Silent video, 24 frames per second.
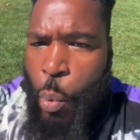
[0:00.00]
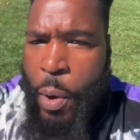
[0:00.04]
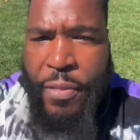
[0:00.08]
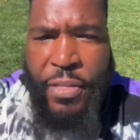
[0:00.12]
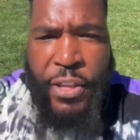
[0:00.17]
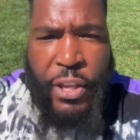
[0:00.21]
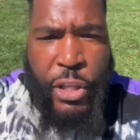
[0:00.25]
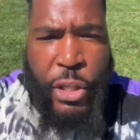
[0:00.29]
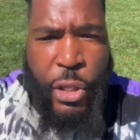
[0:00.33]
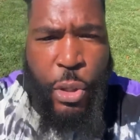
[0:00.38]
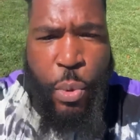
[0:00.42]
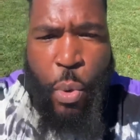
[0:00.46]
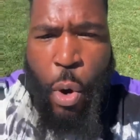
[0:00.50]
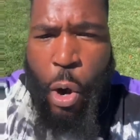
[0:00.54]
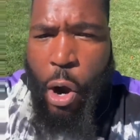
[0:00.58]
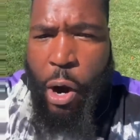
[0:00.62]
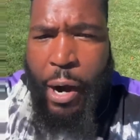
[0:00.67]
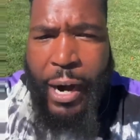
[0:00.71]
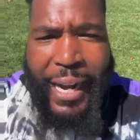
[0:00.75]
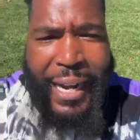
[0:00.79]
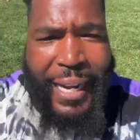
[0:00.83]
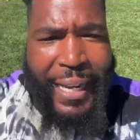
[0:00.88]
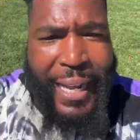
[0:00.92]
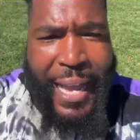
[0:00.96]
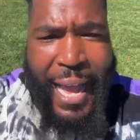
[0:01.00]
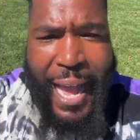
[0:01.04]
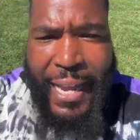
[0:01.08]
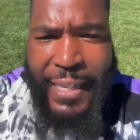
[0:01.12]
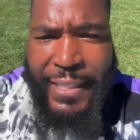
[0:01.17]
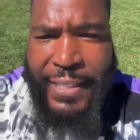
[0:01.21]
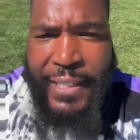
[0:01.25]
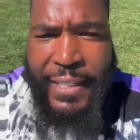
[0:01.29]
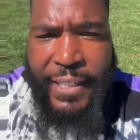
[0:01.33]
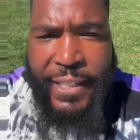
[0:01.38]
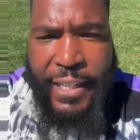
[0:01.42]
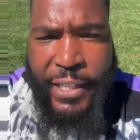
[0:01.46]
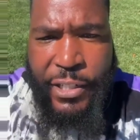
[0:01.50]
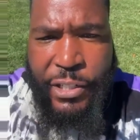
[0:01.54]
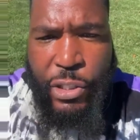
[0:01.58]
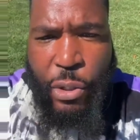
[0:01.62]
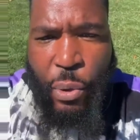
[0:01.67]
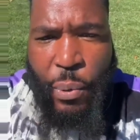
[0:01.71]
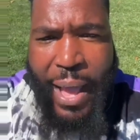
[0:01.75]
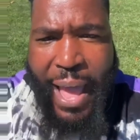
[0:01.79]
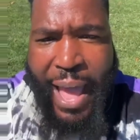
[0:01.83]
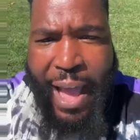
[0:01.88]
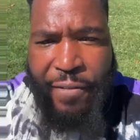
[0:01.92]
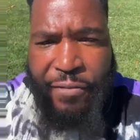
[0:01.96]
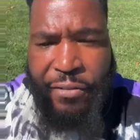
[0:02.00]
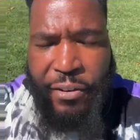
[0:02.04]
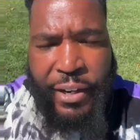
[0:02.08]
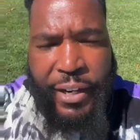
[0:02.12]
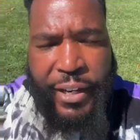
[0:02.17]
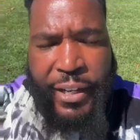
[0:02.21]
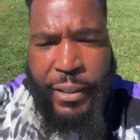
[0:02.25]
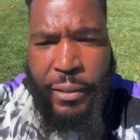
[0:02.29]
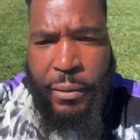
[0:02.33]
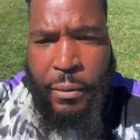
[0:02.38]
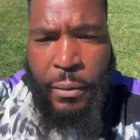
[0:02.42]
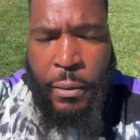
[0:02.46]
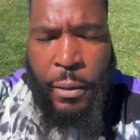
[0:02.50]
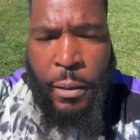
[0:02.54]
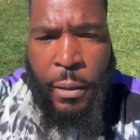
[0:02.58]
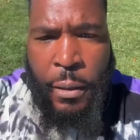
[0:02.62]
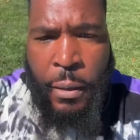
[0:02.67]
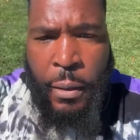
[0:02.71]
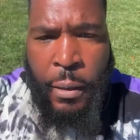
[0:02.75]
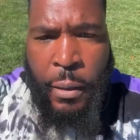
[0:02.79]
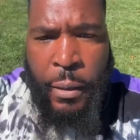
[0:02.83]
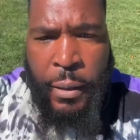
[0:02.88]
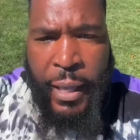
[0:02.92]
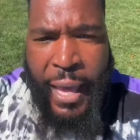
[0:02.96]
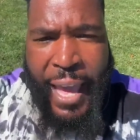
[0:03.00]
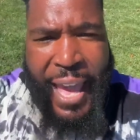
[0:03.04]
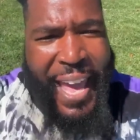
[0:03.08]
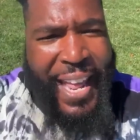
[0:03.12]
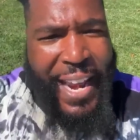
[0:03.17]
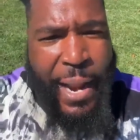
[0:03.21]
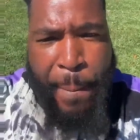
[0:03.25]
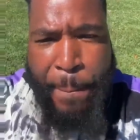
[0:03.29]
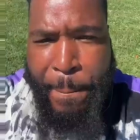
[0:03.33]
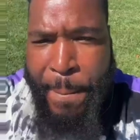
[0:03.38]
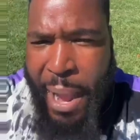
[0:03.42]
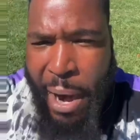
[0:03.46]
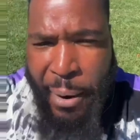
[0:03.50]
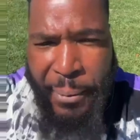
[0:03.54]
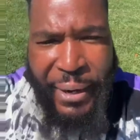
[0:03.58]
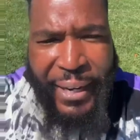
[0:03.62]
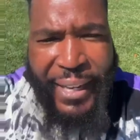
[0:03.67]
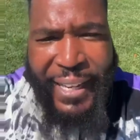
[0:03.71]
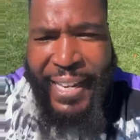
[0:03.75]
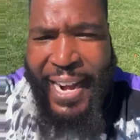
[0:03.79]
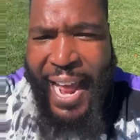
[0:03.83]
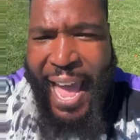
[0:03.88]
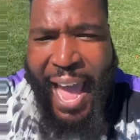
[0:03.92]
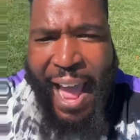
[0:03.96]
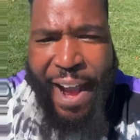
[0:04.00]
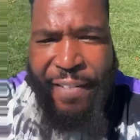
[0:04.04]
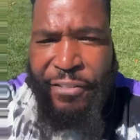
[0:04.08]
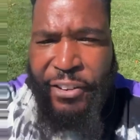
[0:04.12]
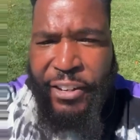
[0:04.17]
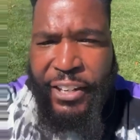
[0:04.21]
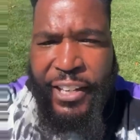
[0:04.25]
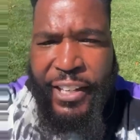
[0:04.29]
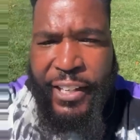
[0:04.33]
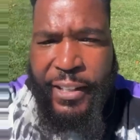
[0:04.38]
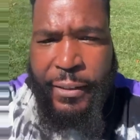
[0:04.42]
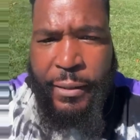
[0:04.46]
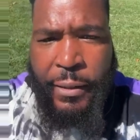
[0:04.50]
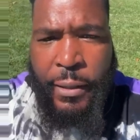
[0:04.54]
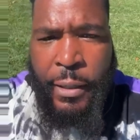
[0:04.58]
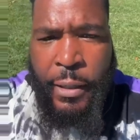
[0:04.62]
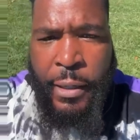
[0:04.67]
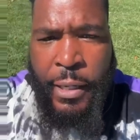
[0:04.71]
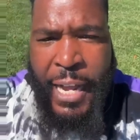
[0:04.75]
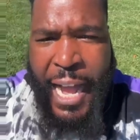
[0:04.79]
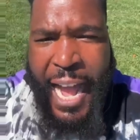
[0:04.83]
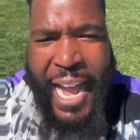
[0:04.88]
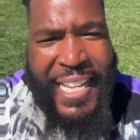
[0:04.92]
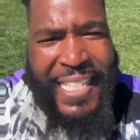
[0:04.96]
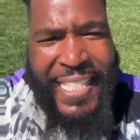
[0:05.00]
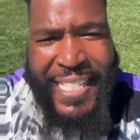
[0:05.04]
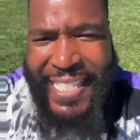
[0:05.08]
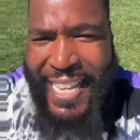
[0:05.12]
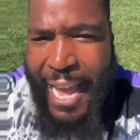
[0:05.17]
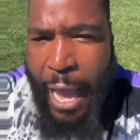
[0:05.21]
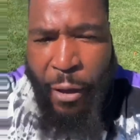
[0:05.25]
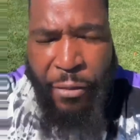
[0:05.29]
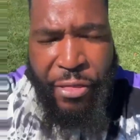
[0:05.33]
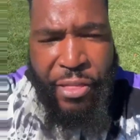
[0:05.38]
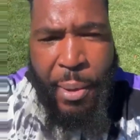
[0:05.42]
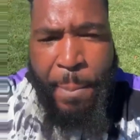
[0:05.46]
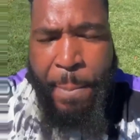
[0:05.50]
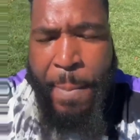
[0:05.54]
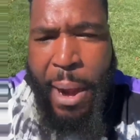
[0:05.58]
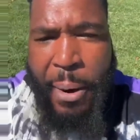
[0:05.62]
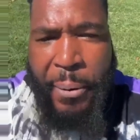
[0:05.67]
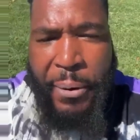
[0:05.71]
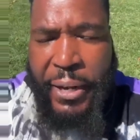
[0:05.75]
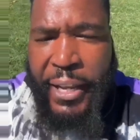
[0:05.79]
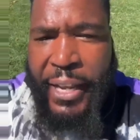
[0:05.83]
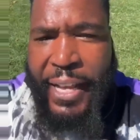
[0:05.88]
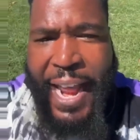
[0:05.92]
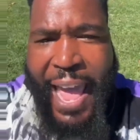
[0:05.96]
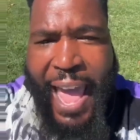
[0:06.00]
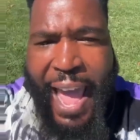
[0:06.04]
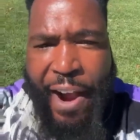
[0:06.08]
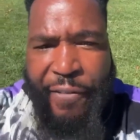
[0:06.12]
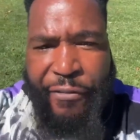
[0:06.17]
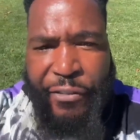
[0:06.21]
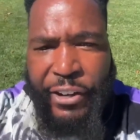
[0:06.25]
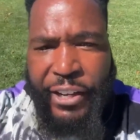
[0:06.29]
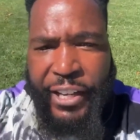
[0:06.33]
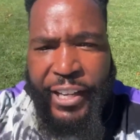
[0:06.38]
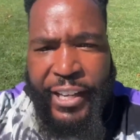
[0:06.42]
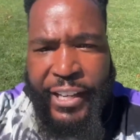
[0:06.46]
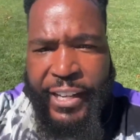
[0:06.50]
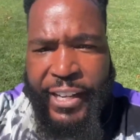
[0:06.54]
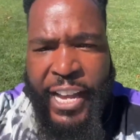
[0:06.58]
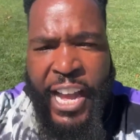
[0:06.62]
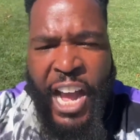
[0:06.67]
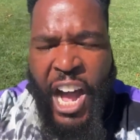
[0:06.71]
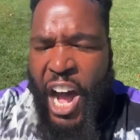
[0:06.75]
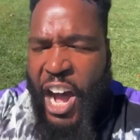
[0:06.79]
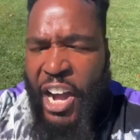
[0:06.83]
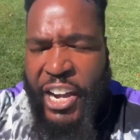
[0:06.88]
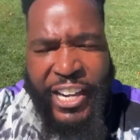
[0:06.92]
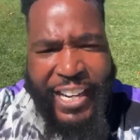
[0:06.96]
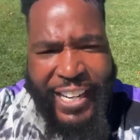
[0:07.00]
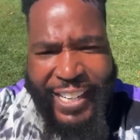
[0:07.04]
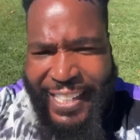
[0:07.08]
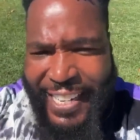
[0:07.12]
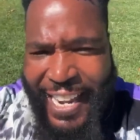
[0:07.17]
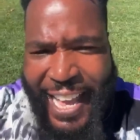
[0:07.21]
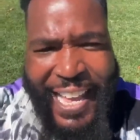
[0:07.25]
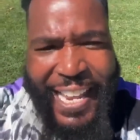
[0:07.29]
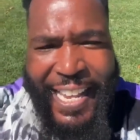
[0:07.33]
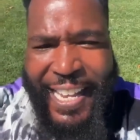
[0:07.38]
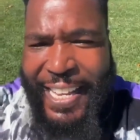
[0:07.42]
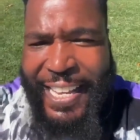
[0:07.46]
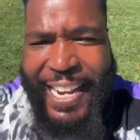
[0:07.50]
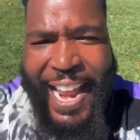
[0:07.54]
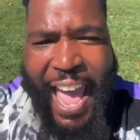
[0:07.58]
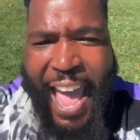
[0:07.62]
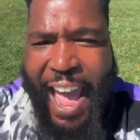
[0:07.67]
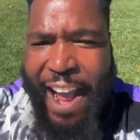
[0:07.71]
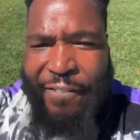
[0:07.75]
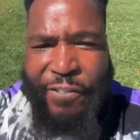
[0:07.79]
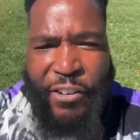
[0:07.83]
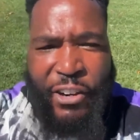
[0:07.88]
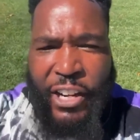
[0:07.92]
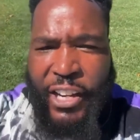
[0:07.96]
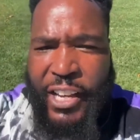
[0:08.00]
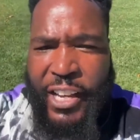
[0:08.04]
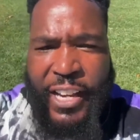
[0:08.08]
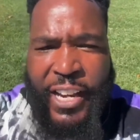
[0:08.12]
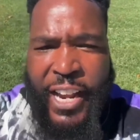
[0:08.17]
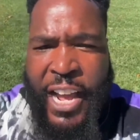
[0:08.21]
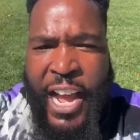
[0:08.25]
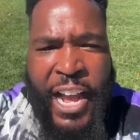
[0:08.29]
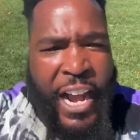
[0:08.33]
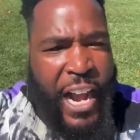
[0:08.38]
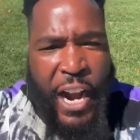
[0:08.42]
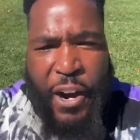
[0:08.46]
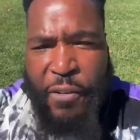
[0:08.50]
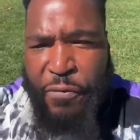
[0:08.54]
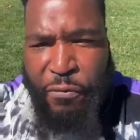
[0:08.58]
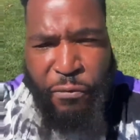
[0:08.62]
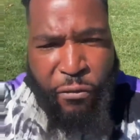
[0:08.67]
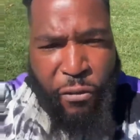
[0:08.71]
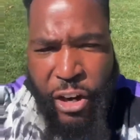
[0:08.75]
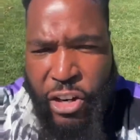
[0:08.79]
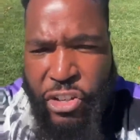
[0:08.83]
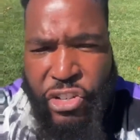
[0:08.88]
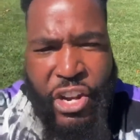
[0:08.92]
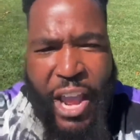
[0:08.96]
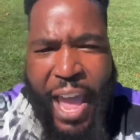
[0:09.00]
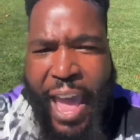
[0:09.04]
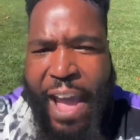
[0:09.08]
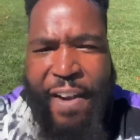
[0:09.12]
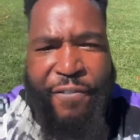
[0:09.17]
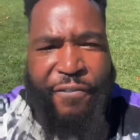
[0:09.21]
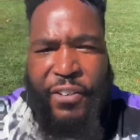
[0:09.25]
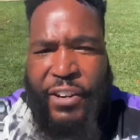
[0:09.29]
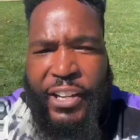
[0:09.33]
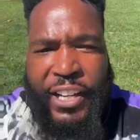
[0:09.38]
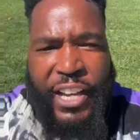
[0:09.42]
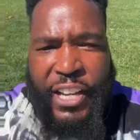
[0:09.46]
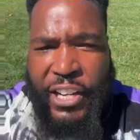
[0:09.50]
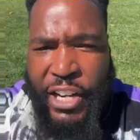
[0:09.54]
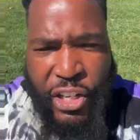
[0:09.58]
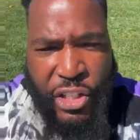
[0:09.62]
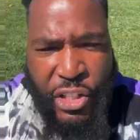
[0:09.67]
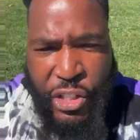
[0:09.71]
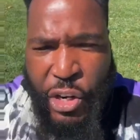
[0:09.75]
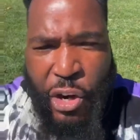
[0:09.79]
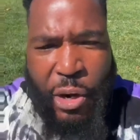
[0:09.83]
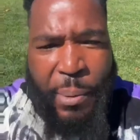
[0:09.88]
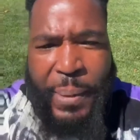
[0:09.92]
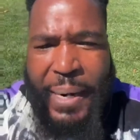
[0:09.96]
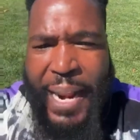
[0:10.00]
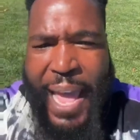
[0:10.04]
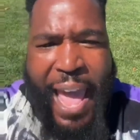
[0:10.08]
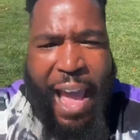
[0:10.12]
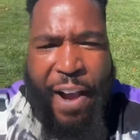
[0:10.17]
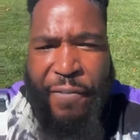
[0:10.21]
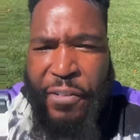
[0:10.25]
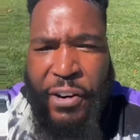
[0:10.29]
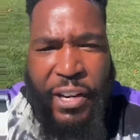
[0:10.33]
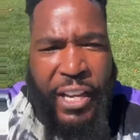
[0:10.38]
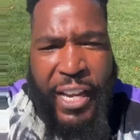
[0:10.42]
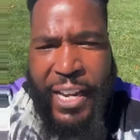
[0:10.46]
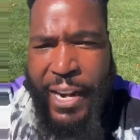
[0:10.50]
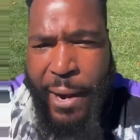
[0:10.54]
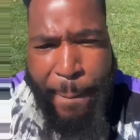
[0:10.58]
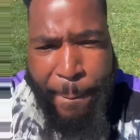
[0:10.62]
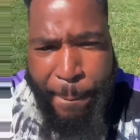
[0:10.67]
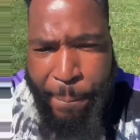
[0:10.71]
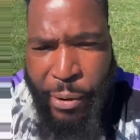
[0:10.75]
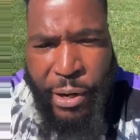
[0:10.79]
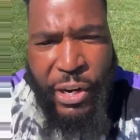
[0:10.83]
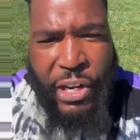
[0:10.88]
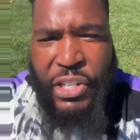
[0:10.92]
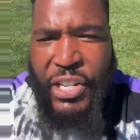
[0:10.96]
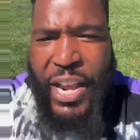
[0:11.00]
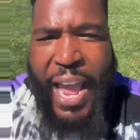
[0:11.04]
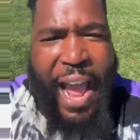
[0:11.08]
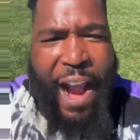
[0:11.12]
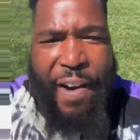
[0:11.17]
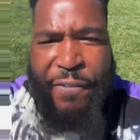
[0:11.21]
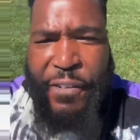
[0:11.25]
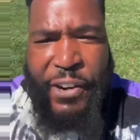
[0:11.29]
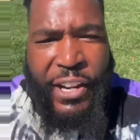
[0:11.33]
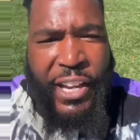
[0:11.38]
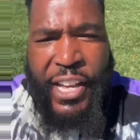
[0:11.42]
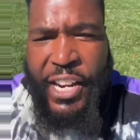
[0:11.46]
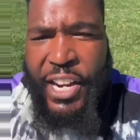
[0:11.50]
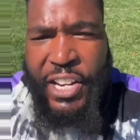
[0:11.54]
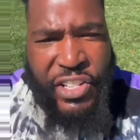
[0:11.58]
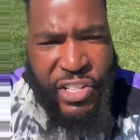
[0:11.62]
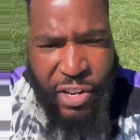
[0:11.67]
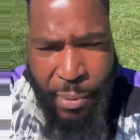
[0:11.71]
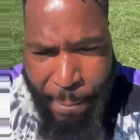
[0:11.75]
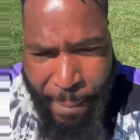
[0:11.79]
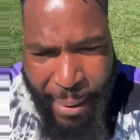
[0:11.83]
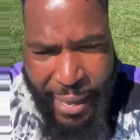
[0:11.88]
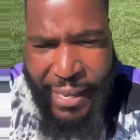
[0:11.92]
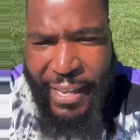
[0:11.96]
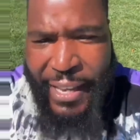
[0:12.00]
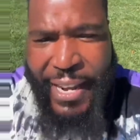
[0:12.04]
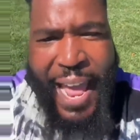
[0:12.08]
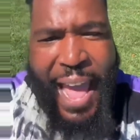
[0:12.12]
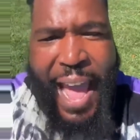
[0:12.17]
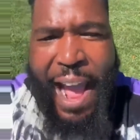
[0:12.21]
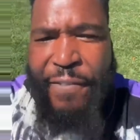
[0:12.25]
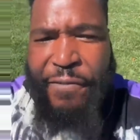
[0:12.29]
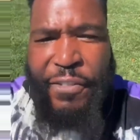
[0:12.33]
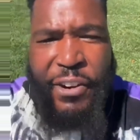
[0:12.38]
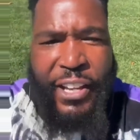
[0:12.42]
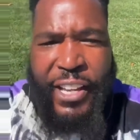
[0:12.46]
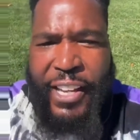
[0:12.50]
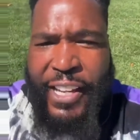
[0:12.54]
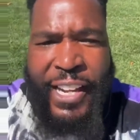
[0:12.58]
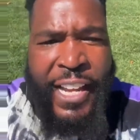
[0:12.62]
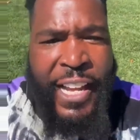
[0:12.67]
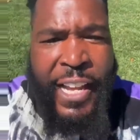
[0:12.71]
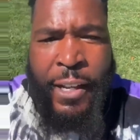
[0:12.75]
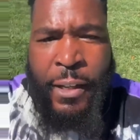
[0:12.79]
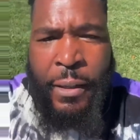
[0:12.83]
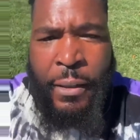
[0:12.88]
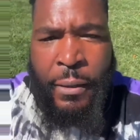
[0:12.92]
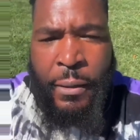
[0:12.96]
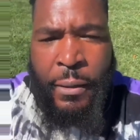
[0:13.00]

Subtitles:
whether you are a continental African, an American African, a South American African, a Canadian African, a French African, a German African, a British African, a Jamaican African,